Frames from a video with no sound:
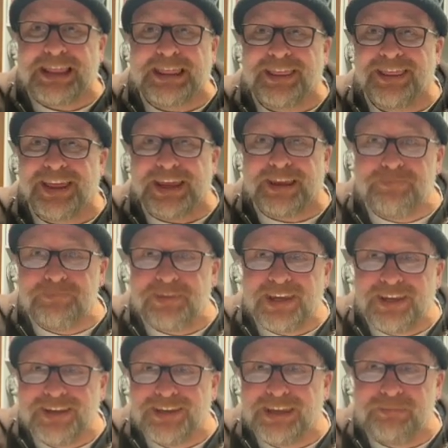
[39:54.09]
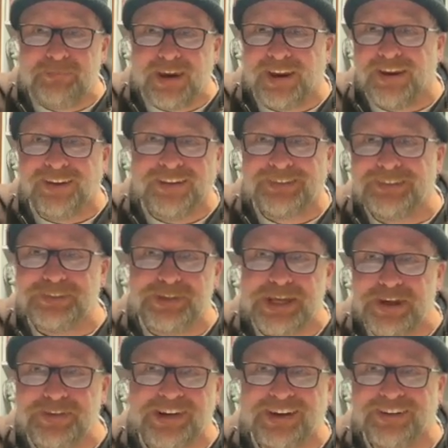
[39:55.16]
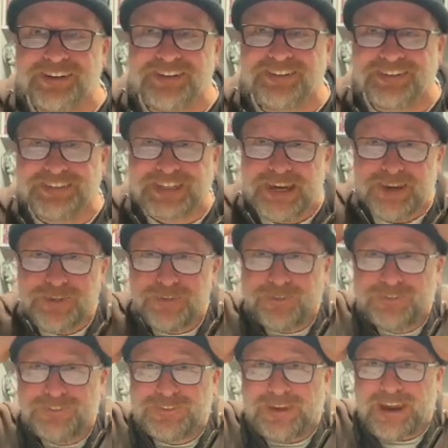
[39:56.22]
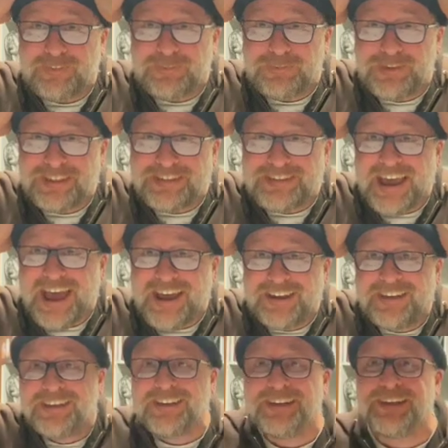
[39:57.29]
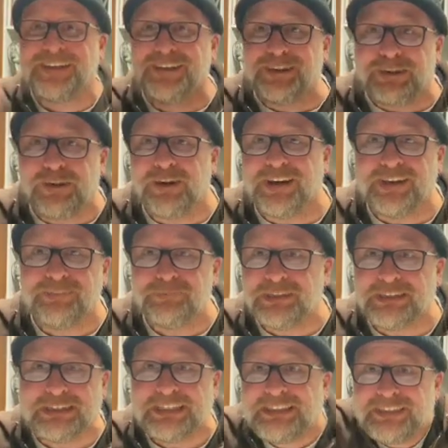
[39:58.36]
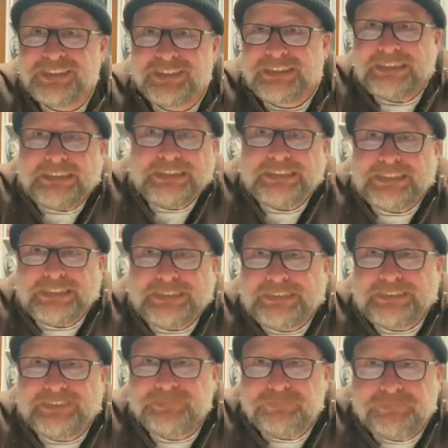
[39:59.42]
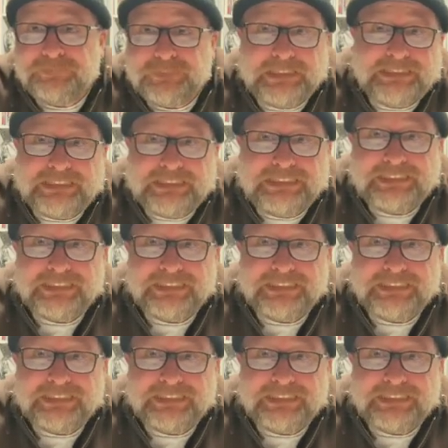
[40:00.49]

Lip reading: like me in my studio here. It's kind of cold, so I have to wear this hat or I get really freezing.